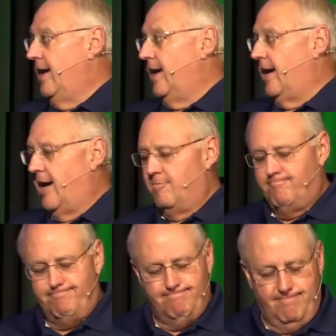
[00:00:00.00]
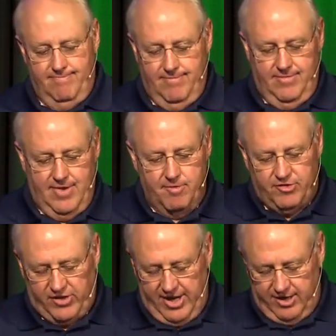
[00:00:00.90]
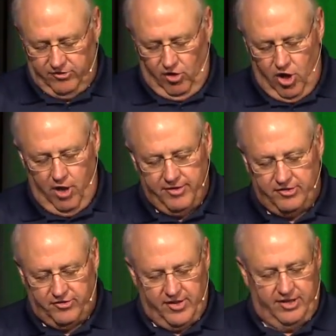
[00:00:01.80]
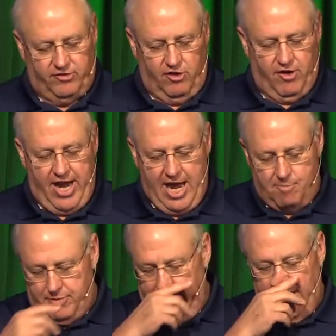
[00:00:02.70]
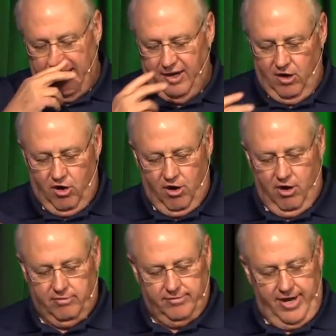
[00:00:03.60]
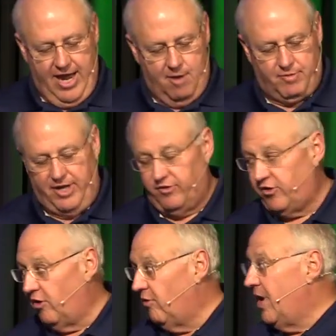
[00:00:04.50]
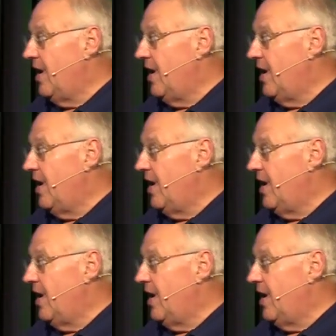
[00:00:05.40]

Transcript: Um, I'm just saying is all these things that are happening are happening. So